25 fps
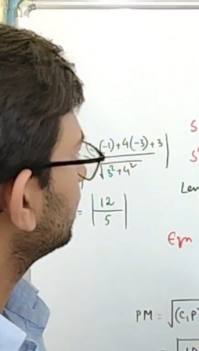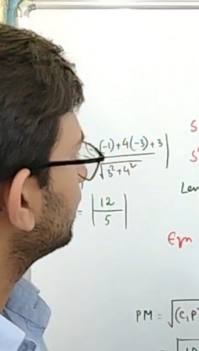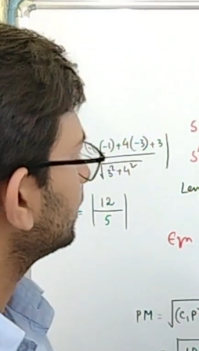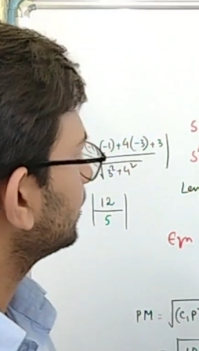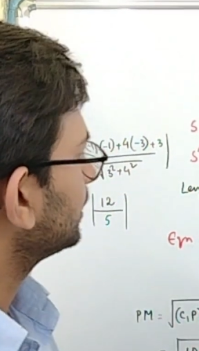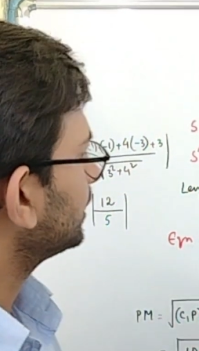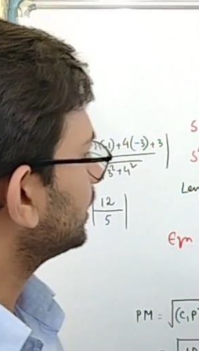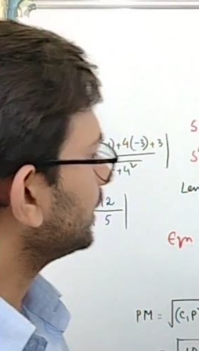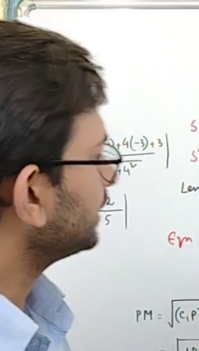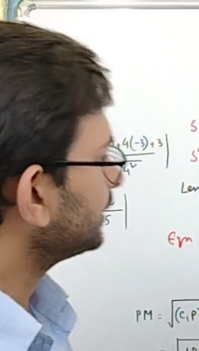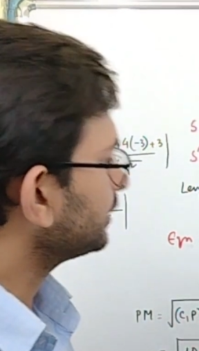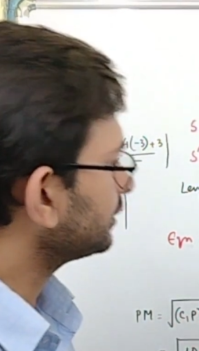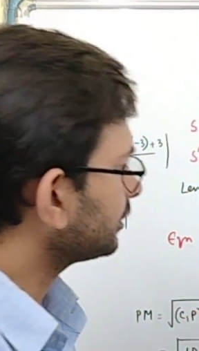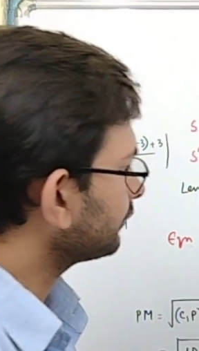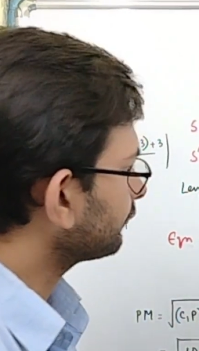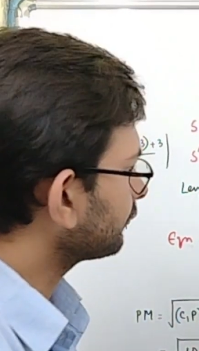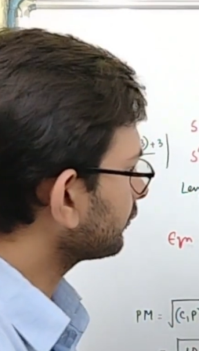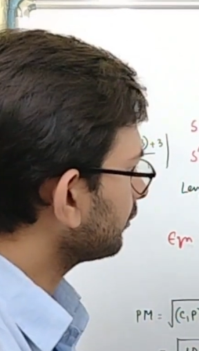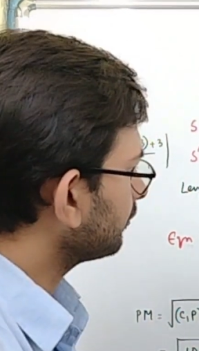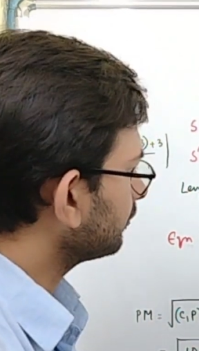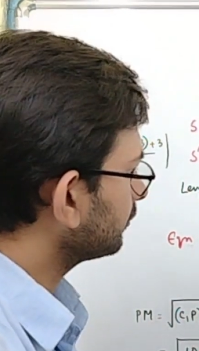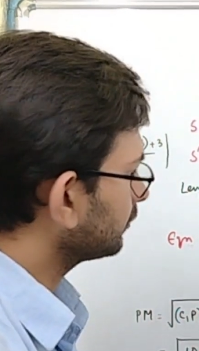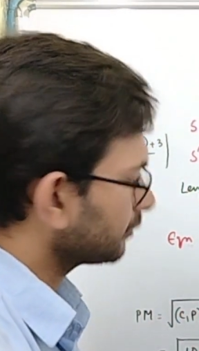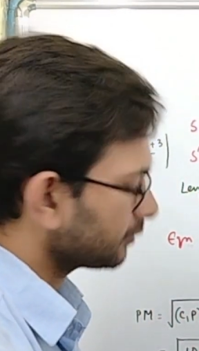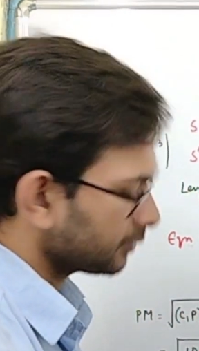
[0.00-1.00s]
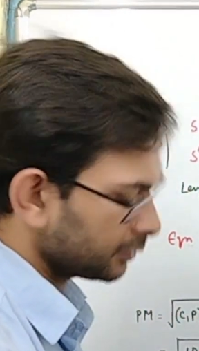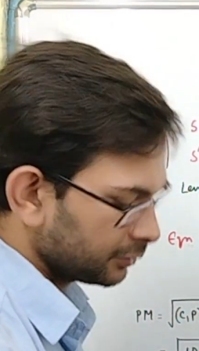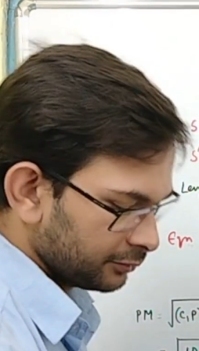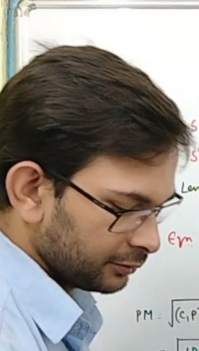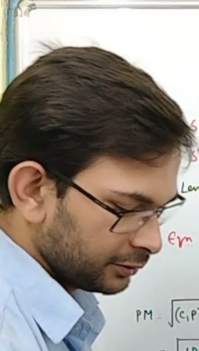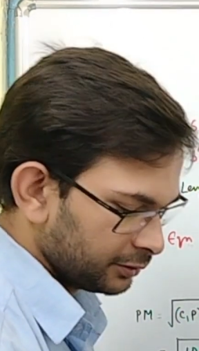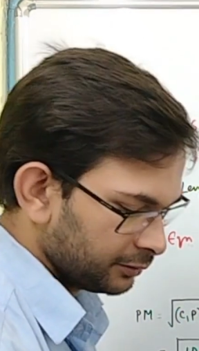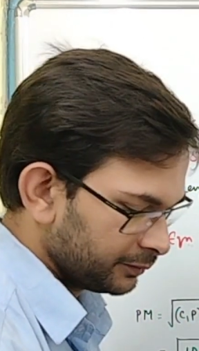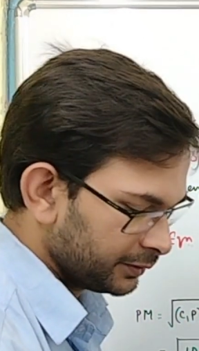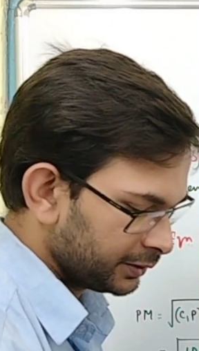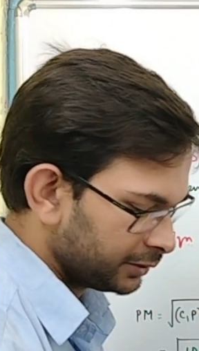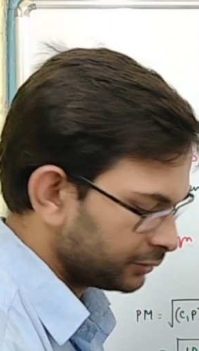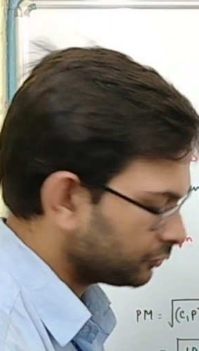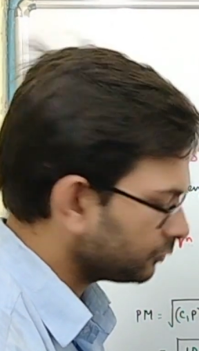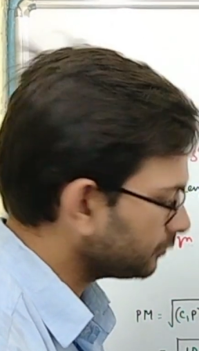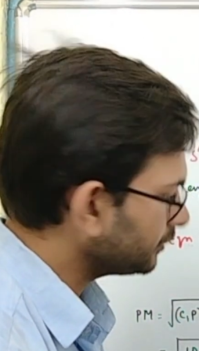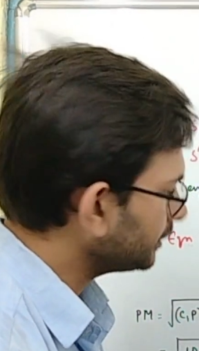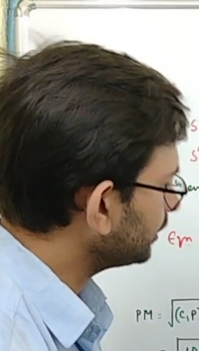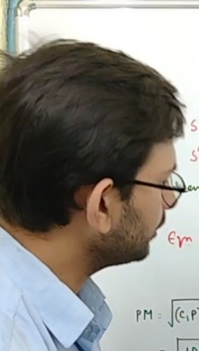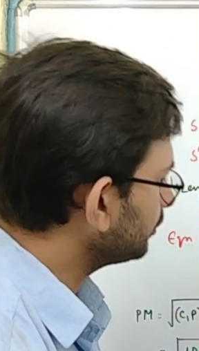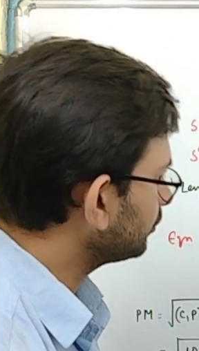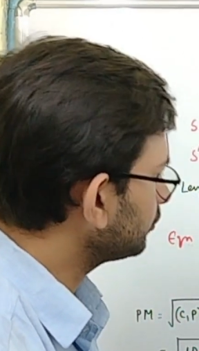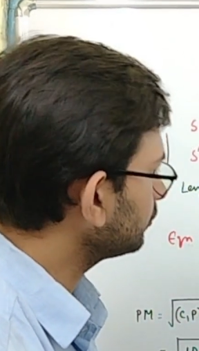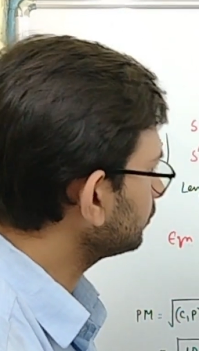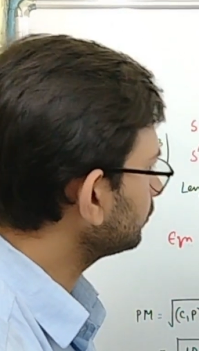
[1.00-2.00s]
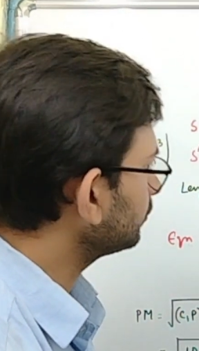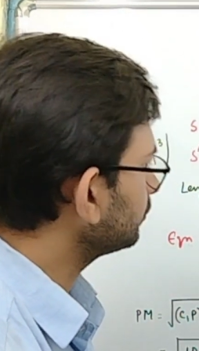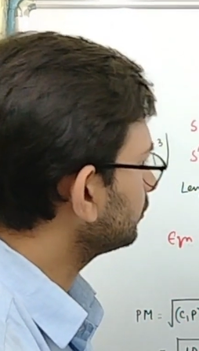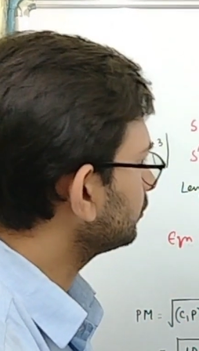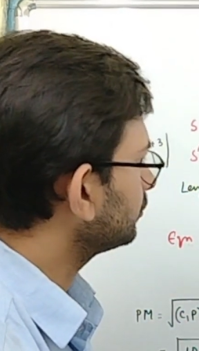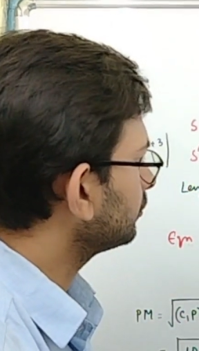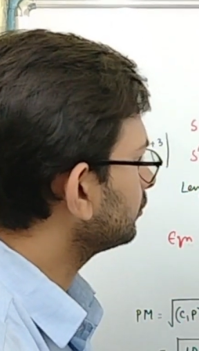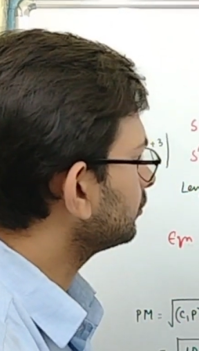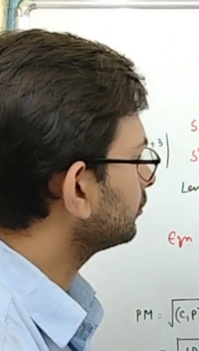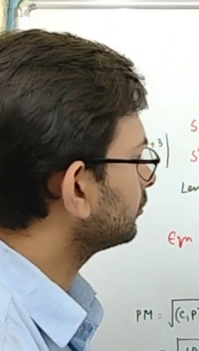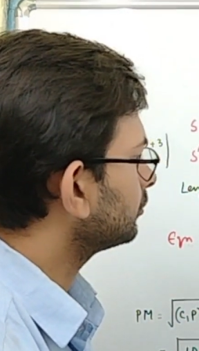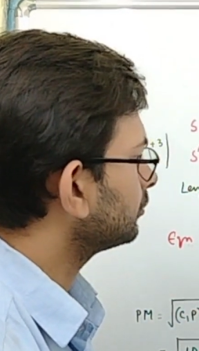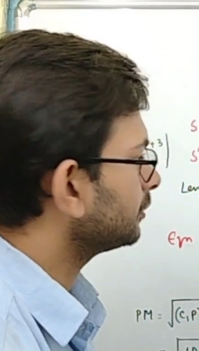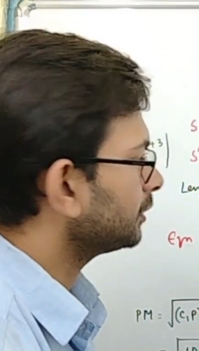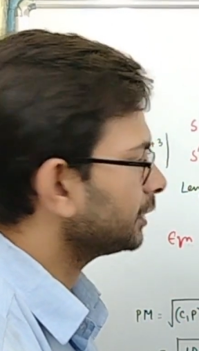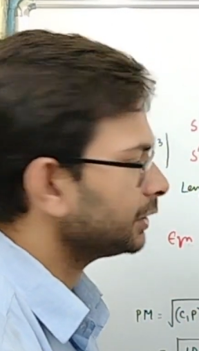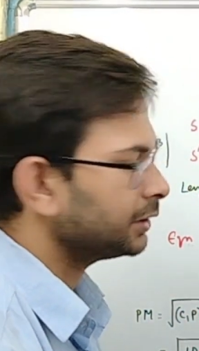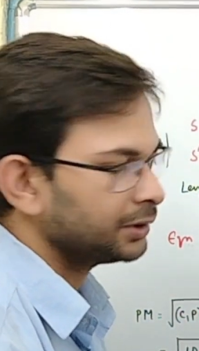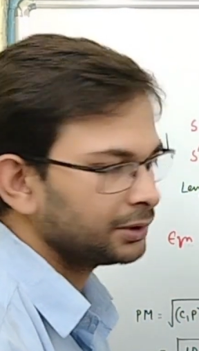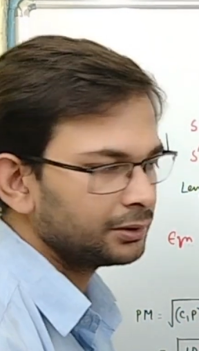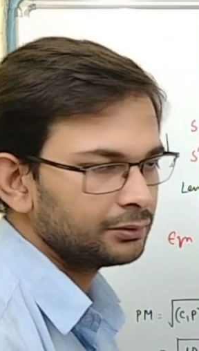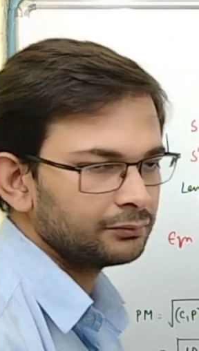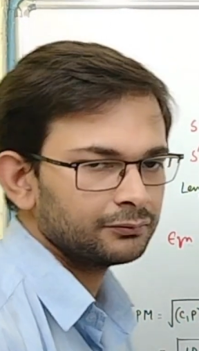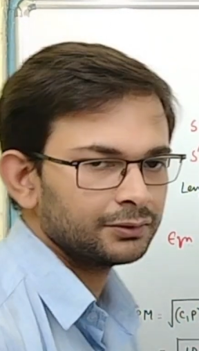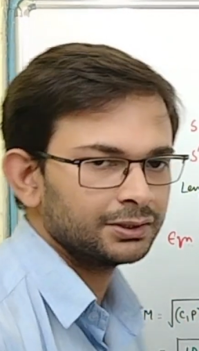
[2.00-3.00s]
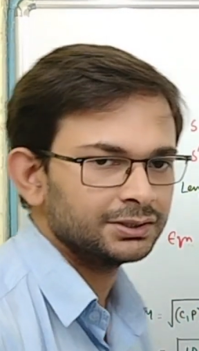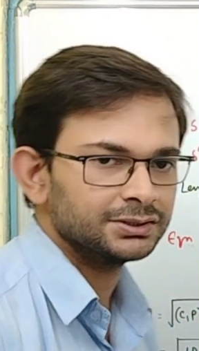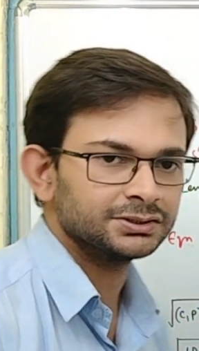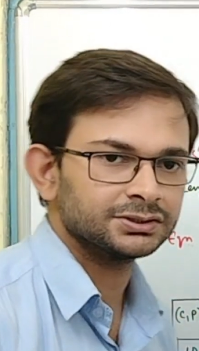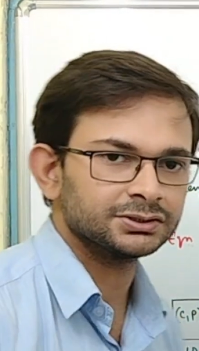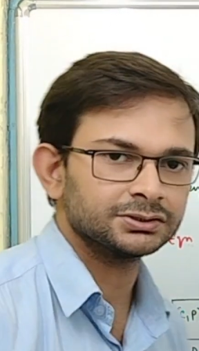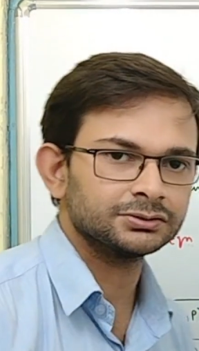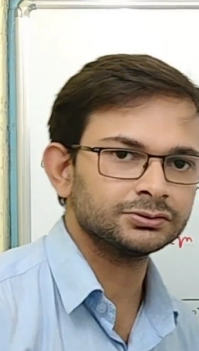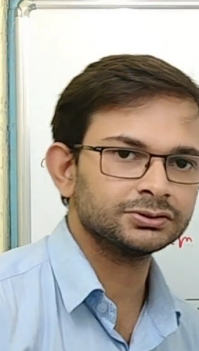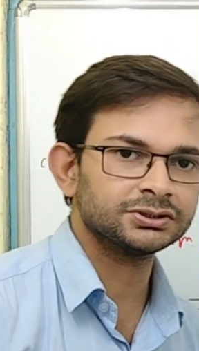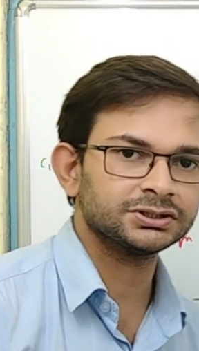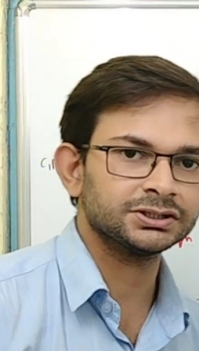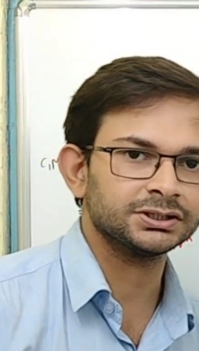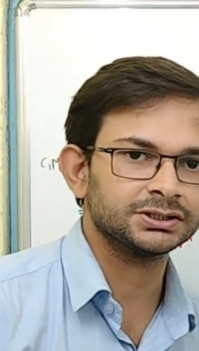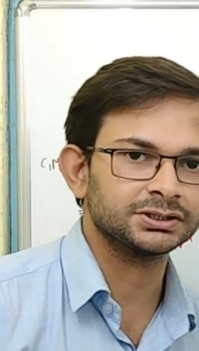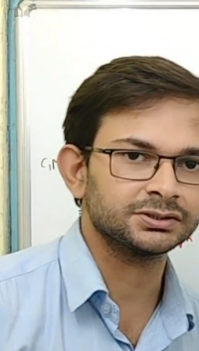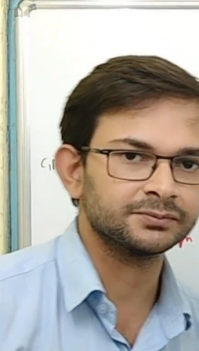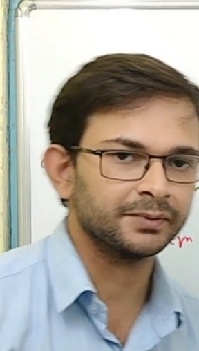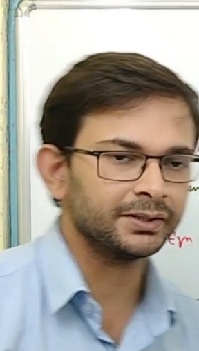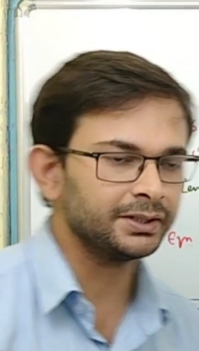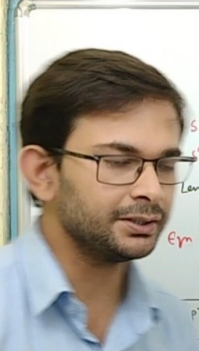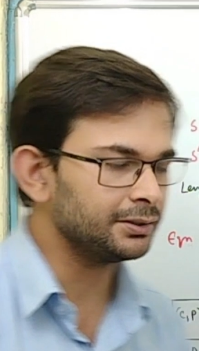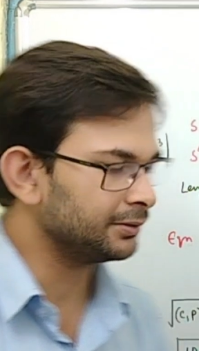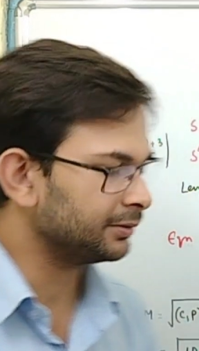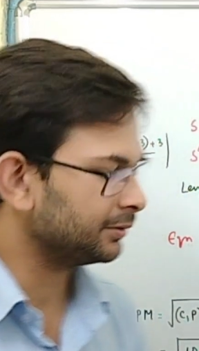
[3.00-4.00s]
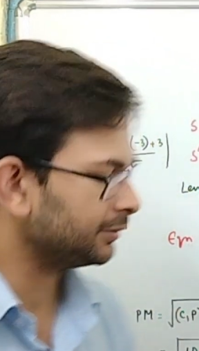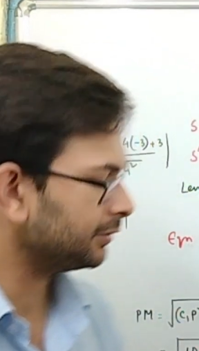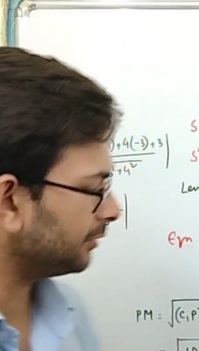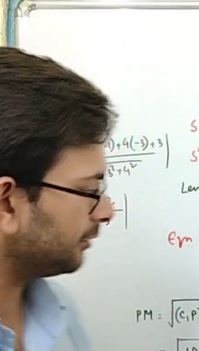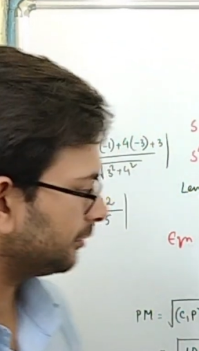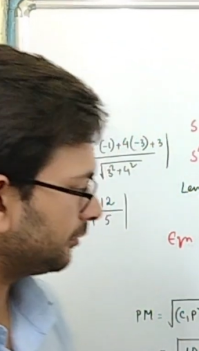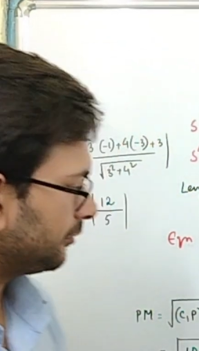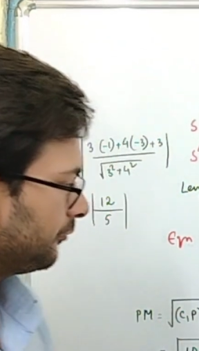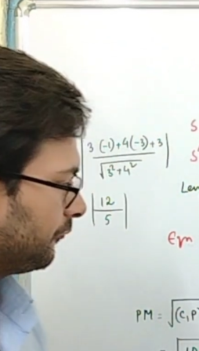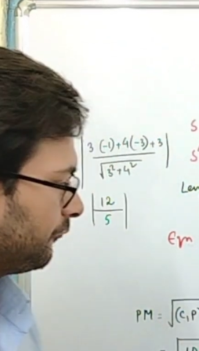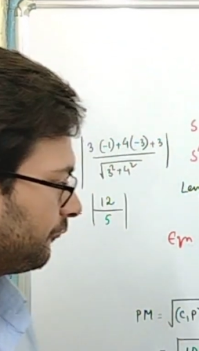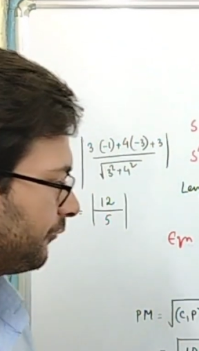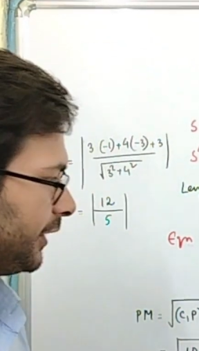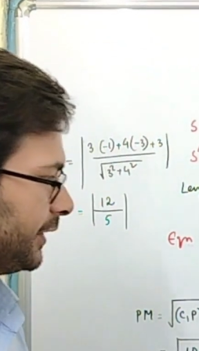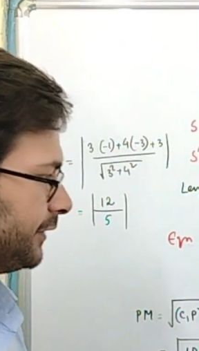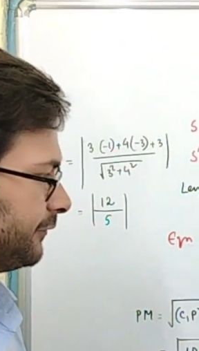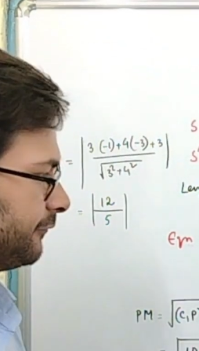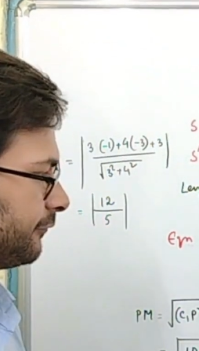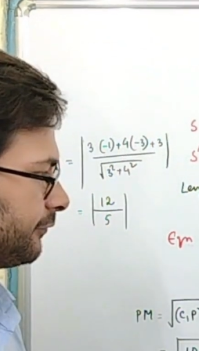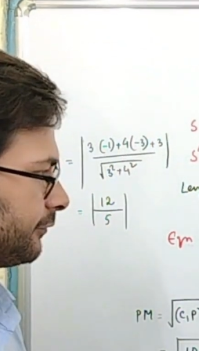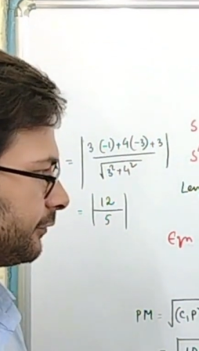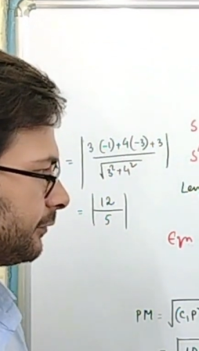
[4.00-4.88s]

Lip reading: the length of common chord will be 2 into root under 106 by 5.